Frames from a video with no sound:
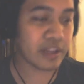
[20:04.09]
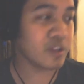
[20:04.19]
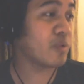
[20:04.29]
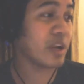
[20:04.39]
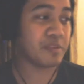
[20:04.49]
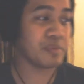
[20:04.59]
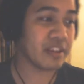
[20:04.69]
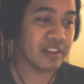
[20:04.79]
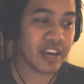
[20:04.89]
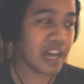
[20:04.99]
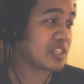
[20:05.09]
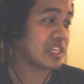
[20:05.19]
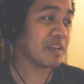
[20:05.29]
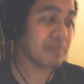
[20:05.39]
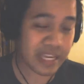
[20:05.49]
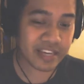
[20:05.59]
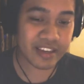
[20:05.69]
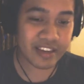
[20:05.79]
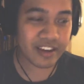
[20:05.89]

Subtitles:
and correct me, educate me.